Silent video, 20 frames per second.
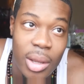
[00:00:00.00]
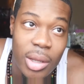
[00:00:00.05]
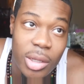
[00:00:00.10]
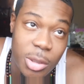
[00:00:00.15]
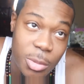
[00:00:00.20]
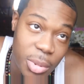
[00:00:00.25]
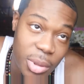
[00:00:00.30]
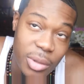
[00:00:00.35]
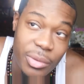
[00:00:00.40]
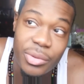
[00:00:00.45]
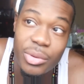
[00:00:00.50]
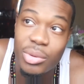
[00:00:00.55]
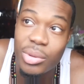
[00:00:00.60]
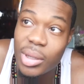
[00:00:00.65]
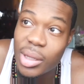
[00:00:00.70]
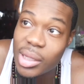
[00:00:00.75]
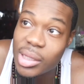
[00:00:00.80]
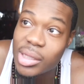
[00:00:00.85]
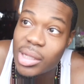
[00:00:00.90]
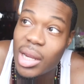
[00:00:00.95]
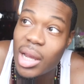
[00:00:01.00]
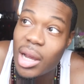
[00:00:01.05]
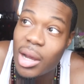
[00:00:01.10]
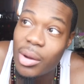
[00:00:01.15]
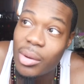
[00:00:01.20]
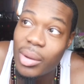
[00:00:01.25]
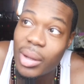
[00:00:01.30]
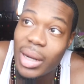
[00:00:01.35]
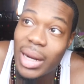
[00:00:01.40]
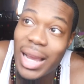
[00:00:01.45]
It's been a few days
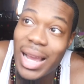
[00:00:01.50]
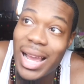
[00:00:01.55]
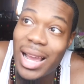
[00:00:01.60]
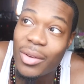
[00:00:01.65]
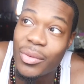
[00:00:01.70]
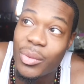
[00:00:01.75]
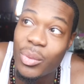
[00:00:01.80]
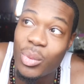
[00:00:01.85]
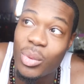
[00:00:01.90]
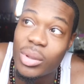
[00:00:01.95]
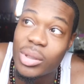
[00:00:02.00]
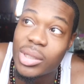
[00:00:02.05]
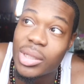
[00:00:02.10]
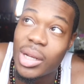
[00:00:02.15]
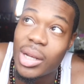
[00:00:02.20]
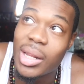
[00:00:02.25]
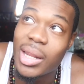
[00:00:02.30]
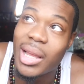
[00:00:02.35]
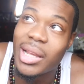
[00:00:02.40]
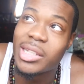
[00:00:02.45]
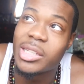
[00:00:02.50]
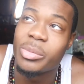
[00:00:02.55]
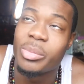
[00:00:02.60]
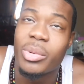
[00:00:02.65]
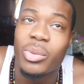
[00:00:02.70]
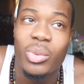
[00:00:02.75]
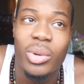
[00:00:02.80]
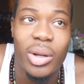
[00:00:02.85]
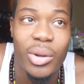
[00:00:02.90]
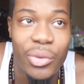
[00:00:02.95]
now and I haven't worn sunglasses,
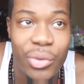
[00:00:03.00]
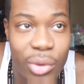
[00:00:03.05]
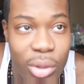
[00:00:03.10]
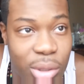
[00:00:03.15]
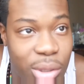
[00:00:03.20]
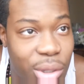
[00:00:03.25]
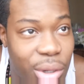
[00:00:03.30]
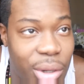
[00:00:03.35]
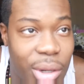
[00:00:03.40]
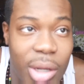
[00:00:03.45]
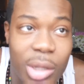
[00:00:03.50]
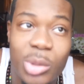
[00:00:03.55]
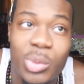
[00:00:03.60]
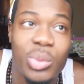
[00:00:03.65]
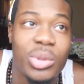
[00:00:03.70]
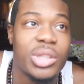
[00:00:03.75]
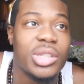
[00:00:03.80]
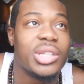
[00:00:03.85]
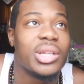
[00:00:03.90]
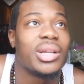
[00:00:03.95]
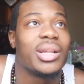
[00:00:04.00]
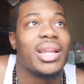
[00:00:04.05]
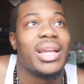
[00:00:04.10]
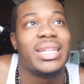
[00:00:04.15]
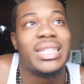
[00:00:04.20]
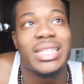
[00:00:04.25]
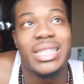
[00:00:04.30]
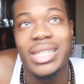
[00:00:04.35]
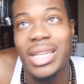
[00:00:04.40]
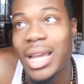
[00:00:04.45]
but when I first started, I was wearing
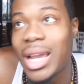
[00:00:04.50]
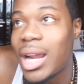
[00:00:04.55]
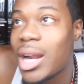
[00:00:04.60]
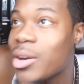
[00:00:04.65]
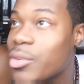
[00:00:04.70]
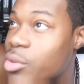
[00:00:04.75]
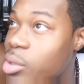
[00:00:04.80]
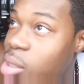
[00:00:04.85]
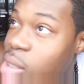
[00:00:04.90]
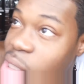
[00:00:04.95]
sunglasses every